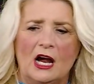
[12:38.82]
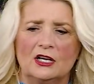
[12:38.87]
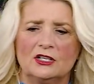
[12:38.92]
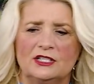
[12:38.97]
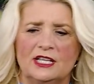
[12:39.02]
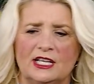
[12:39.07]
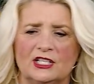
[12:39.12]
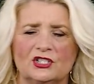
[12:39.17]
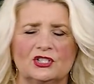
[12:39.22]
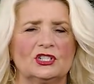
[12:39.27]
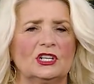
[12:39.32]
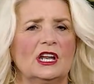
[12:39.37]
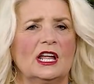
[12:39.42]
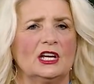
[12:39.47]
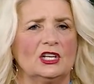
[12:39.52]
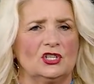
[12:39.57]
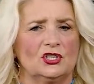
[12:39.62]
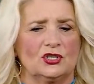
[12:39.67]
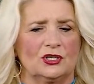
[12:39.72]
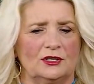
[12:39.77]
our
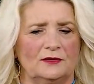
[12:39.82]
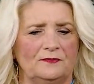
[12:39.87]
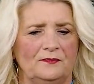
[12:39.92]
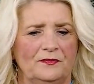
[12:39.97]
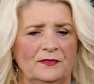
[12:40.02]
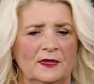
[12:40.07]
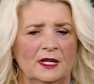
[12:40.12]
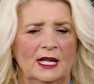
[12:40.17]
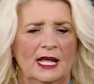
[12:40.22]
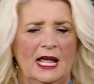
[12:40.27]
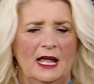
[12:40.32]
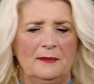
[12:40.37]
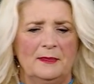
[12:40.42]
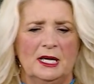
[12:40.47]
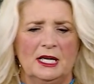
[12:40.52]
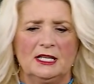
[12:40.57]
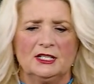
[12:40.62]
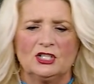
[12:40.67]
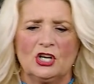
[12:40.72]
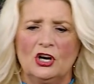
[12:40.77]
destination.
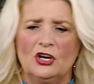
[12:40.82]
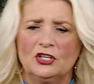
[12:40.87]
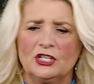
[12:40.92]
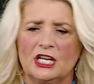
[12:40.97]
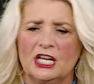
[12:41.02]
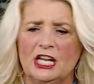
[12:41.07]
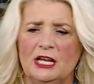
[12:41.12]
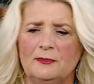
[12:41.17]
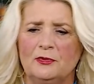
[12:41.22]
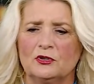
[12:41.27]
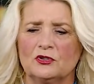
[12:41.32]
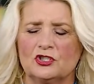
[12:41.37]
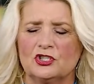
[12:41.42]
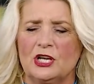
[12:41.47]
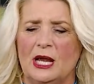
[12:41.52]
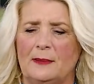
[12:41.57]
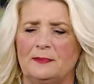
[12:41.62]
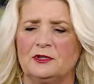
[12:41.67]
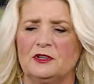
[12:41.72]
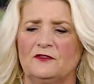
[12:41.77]
Amen. Turn to Hebrews
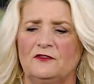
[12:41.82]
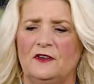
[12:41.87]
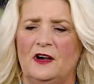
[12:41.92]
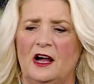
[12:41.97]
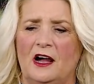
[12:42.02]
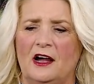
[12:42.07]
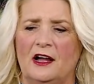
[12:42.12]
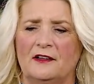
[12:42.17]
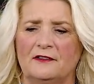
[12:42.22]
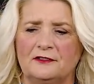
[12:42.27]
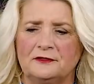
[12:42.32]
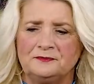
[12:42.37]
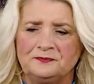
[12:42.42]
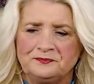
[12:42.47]
chapter 5.